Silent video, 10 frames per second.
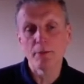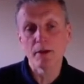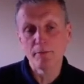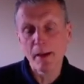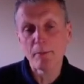
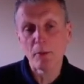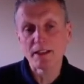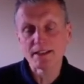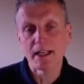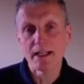Remember, we're
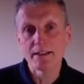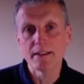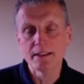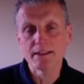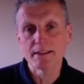saying
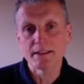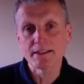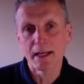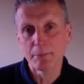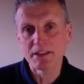that it's
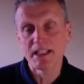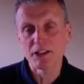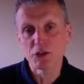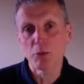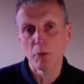our
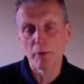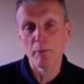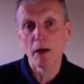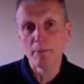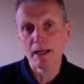potential, what we
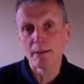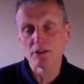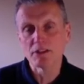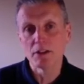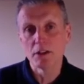might be able
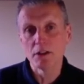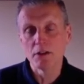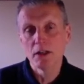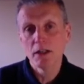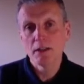to do,